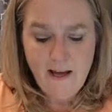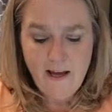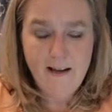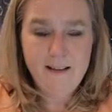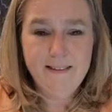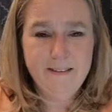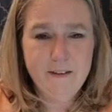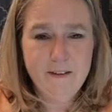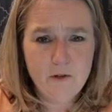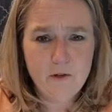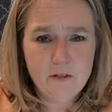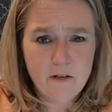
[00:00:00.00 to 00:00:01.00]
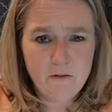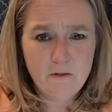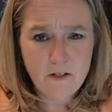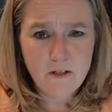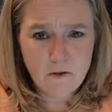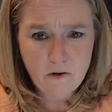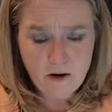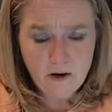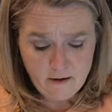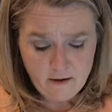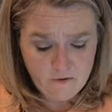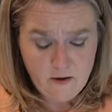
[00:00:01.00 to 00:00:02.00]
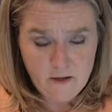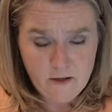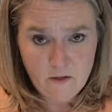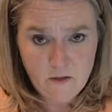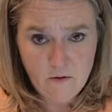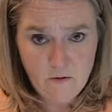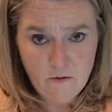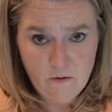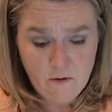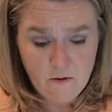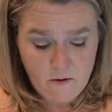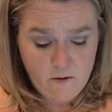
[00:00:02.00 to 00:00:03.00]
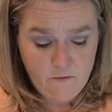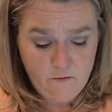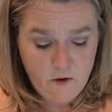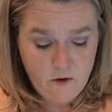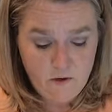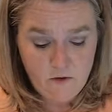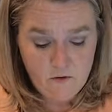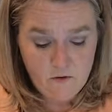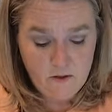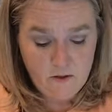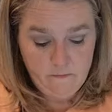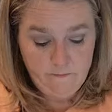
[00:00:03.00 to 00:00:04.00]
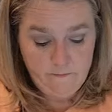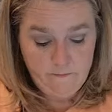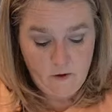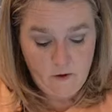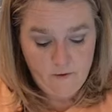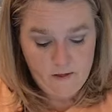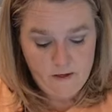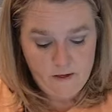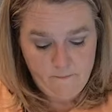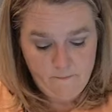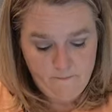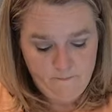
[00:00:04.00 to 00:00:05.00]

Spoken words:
I like the little jars. They don't tend to dry out as fast too if you're not using it all the time.